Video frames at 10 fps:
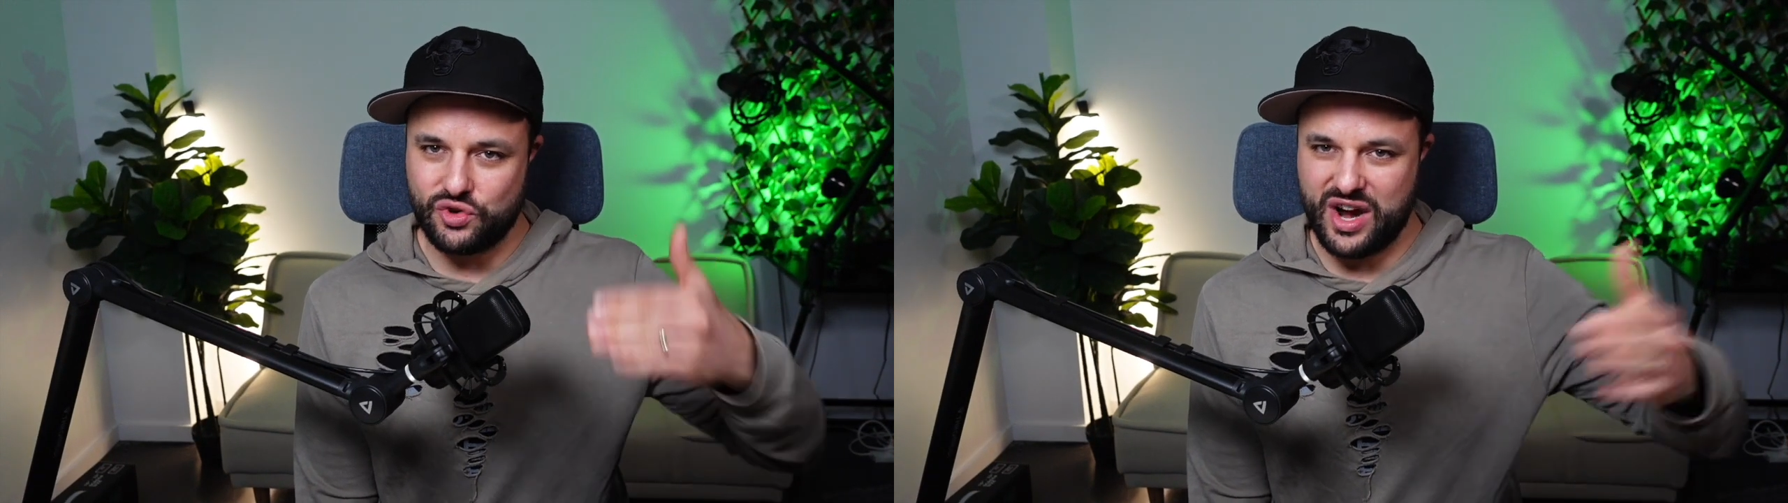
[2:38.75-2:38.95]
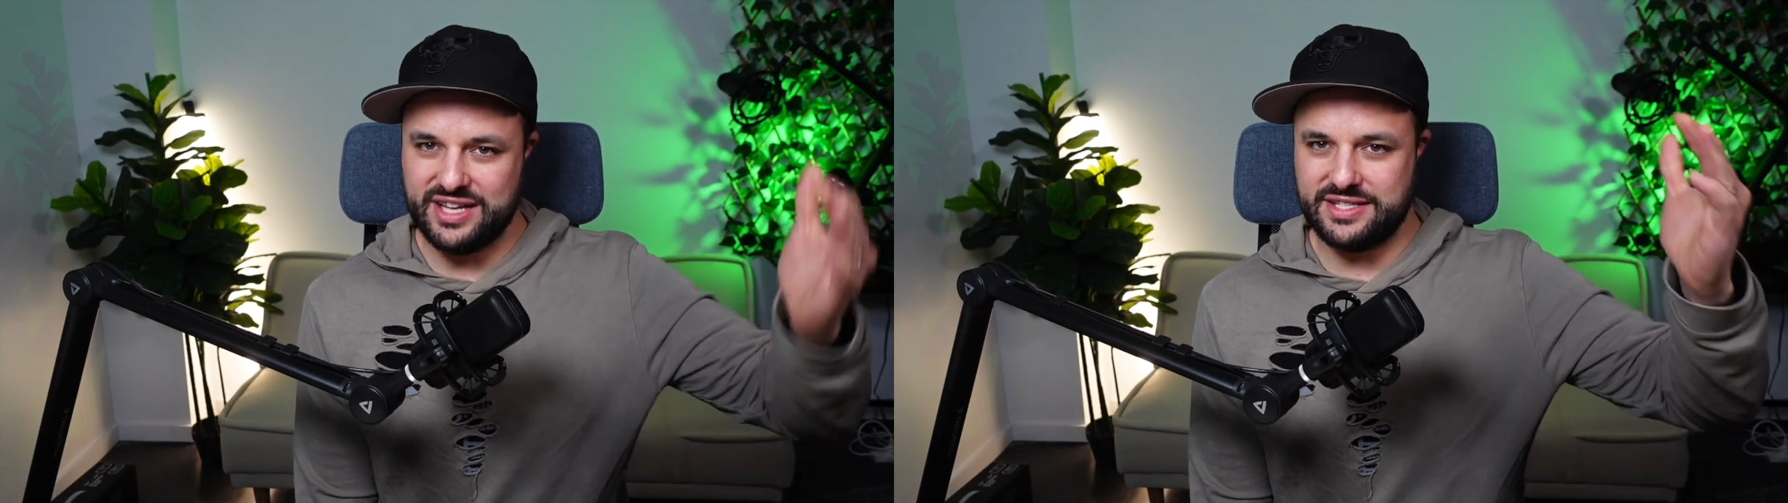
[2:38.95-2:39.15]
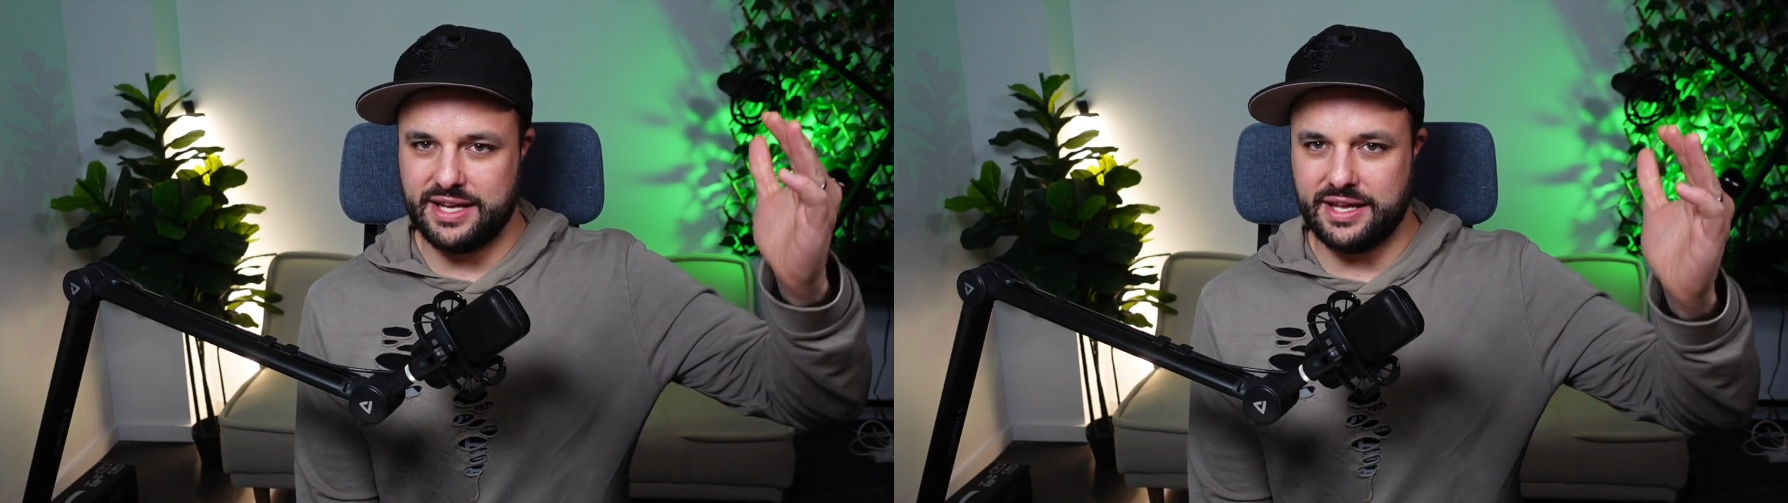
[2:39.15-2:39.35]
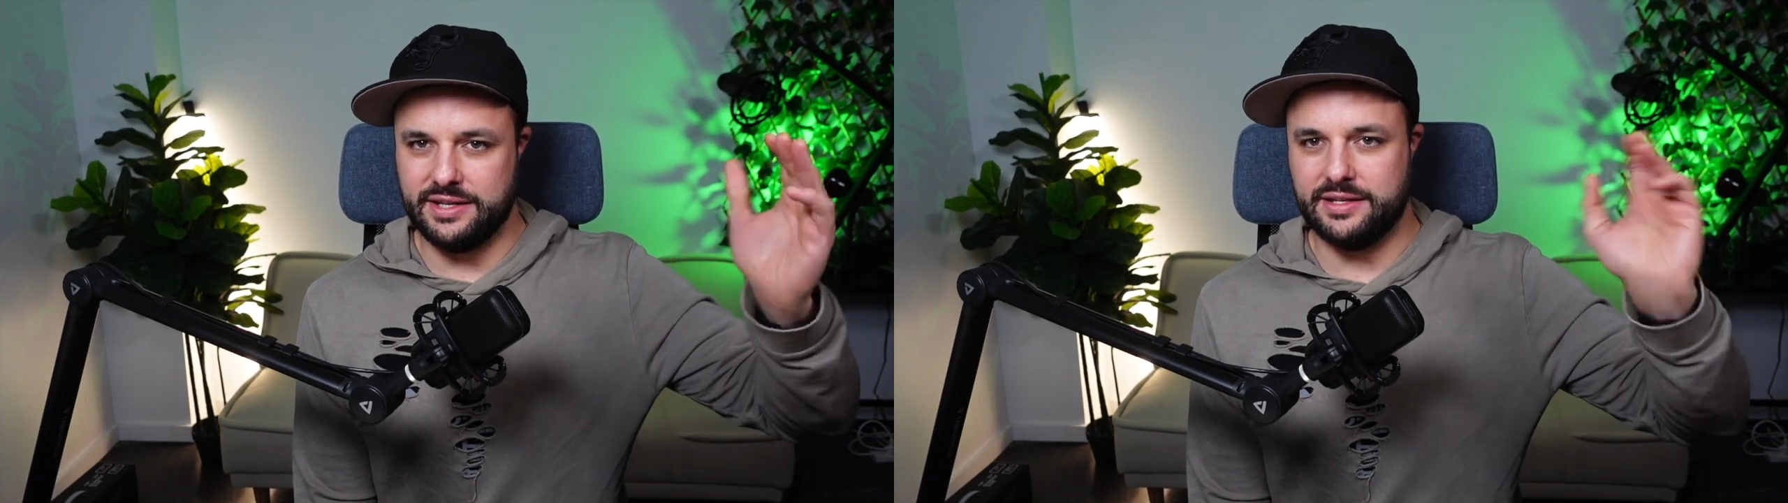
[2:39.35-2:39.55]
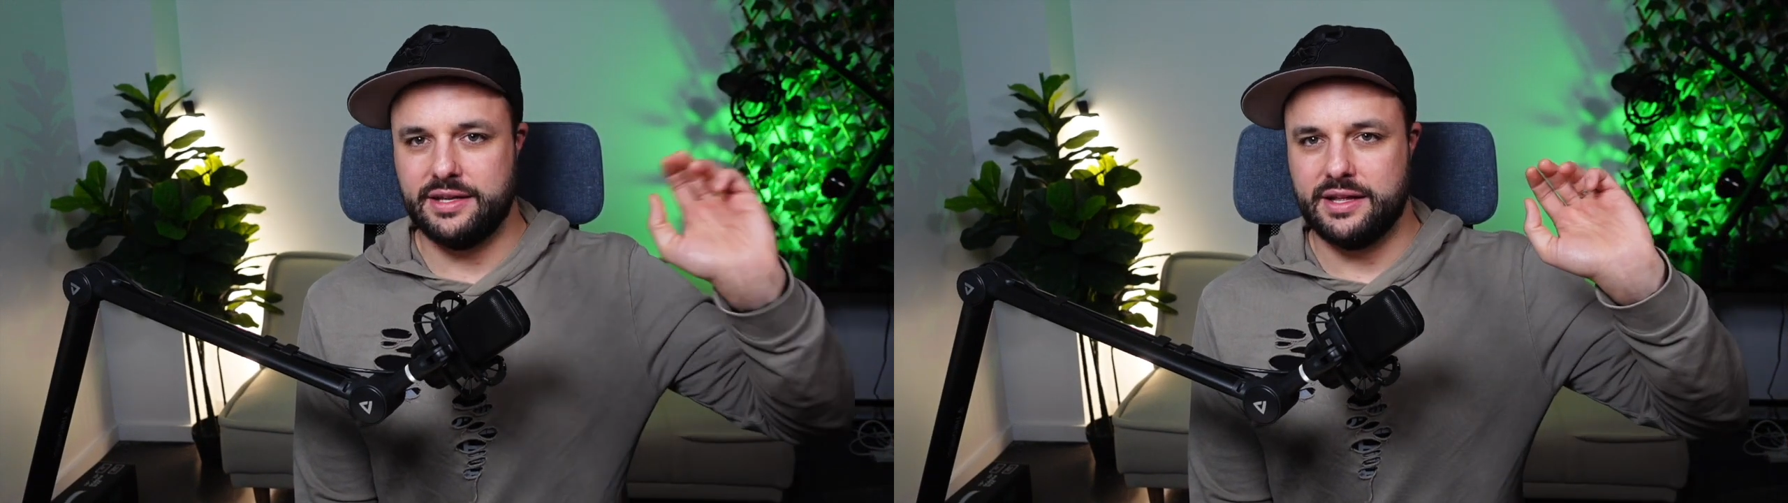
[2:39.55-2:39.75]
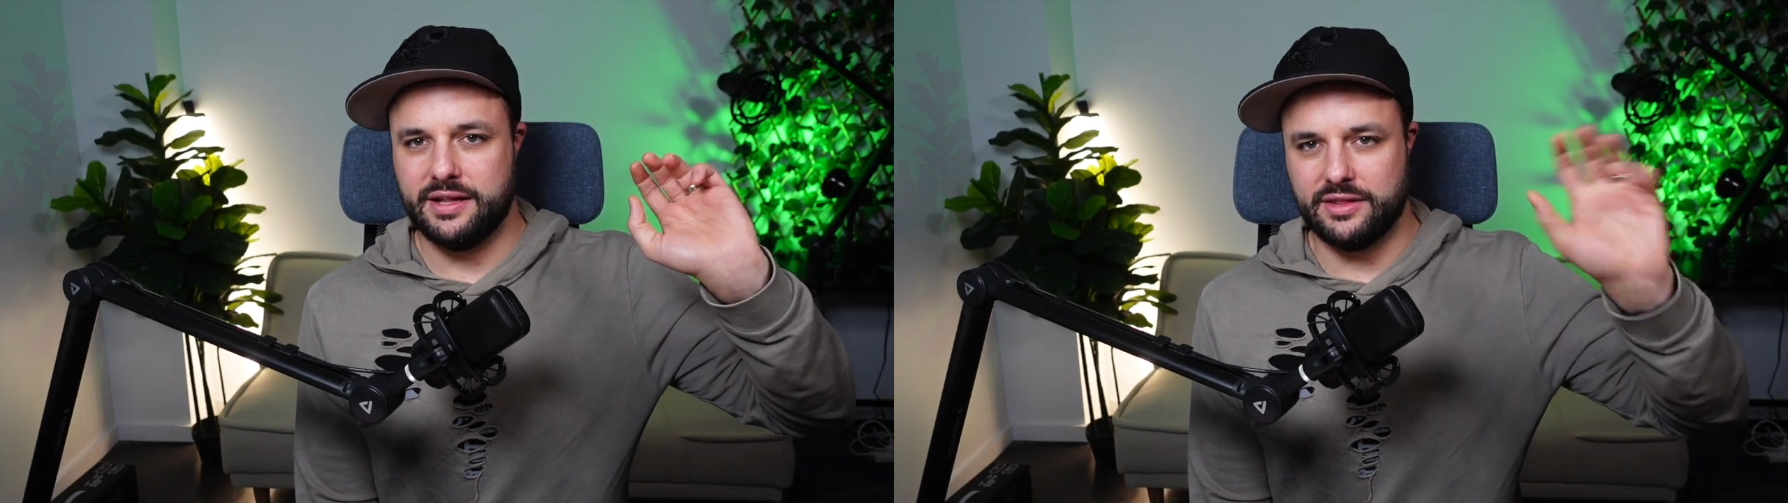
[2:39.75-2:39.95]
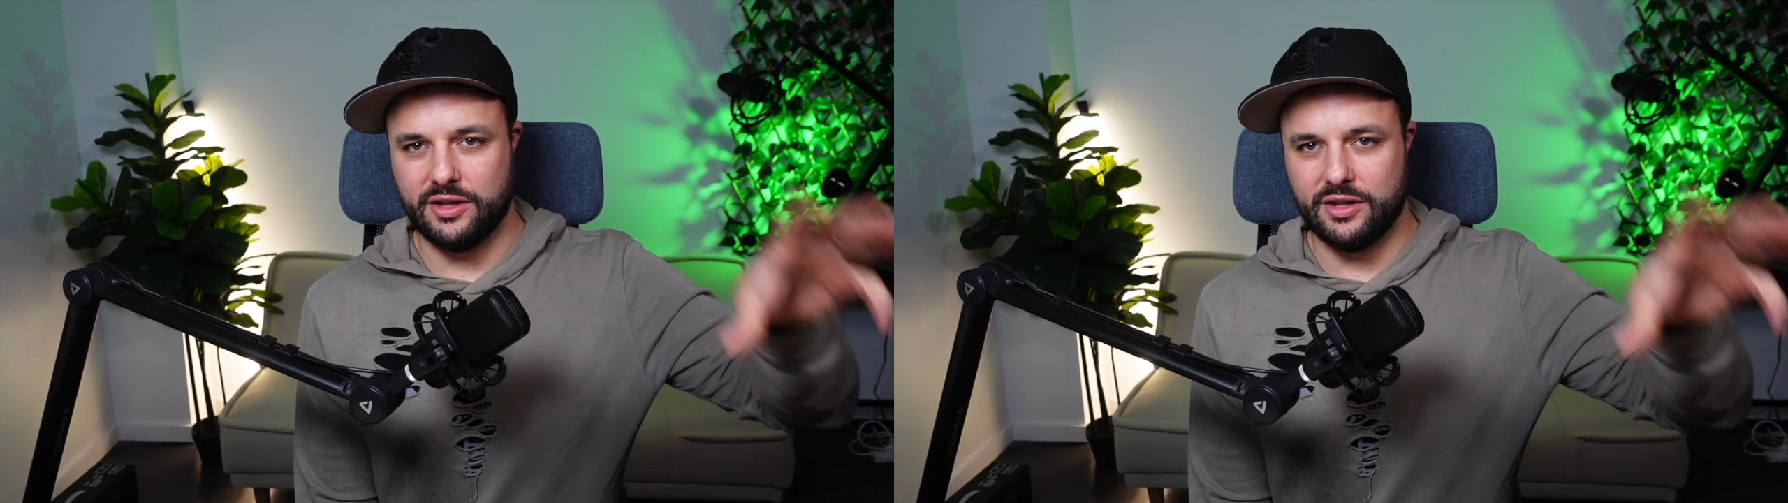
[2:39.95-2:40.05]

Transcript: transcend